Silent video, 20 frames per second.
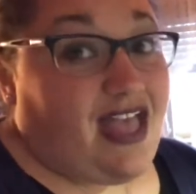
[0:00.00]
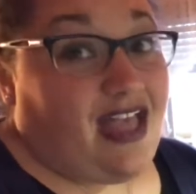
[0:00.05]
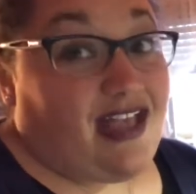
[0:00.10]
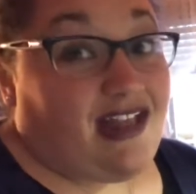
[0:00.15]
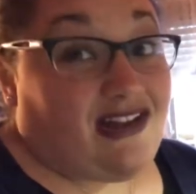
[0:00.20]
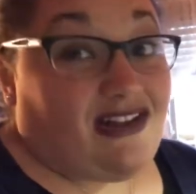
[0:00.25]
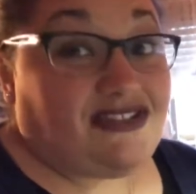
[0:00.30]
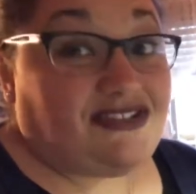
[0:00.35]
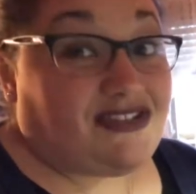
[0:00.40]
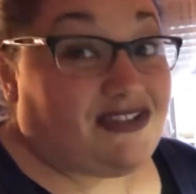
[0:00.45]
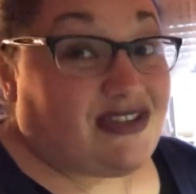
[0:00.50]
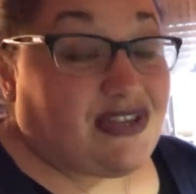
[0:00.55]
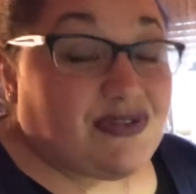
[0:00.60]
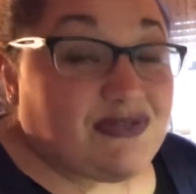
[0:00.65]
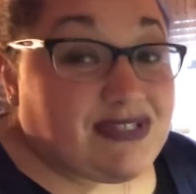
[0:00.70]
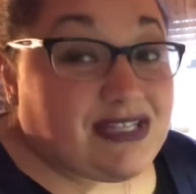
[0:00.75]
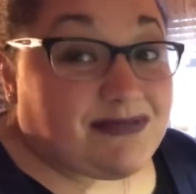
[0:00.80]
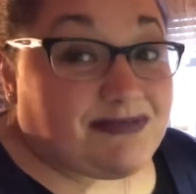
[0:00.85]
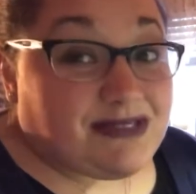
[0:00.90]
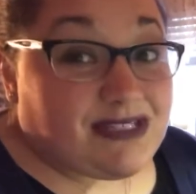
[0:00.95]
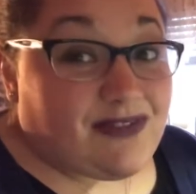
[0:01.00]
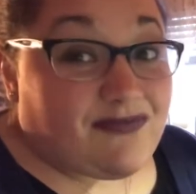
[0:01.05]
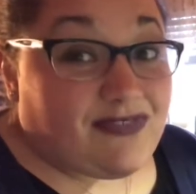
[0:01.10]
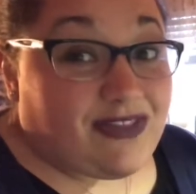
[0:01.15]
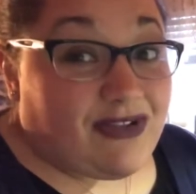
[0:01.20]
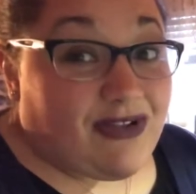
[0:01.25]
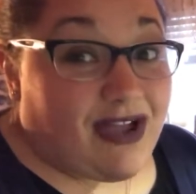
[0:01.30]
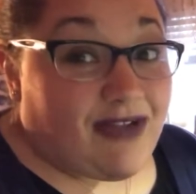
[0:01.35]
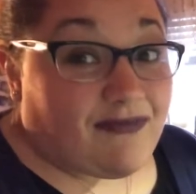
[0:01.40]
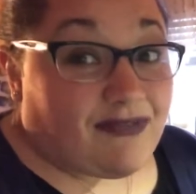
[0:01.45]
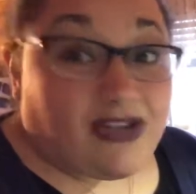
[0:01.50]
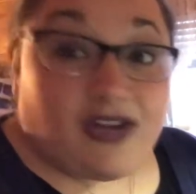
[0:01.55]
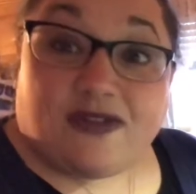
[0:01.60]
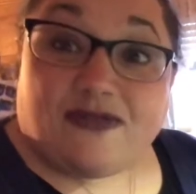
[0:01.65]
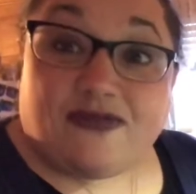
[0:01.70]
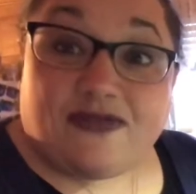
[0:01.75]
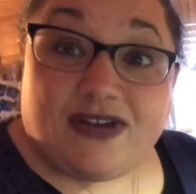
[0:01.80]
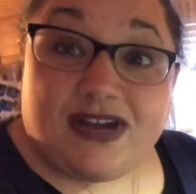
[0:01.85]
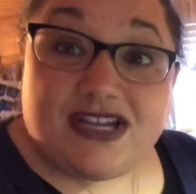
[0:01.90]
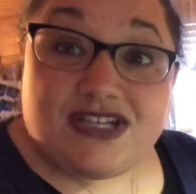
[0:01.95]
and also use up stuff that you have in your
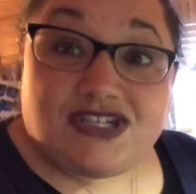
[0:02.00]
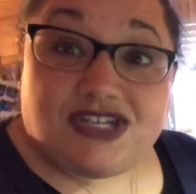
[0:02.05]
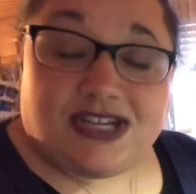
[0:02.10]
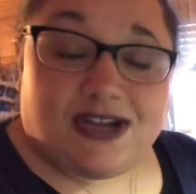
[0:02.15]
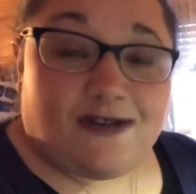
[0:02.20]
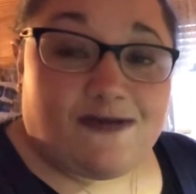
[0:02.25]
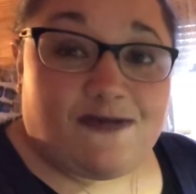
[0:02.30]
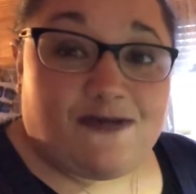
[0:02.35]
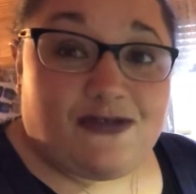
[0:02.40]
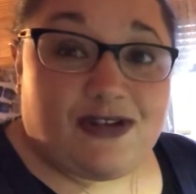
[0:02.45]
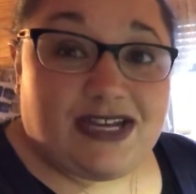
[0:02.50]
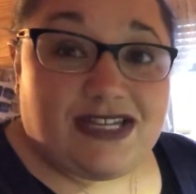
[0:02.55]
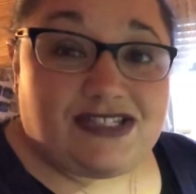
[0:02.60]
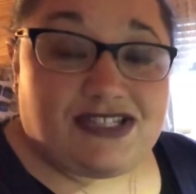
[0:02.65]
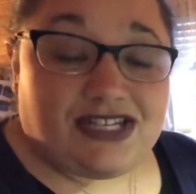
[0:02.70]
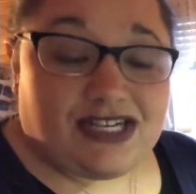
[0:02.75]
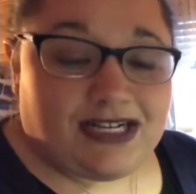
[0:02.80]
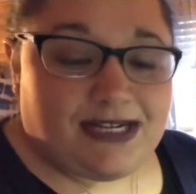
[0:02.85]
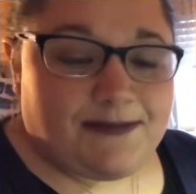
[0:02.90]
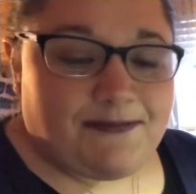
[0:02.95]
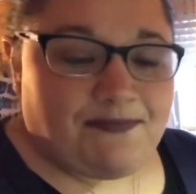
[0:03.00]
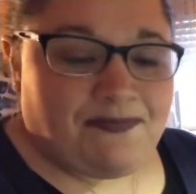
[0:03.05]
fridge and your freezer.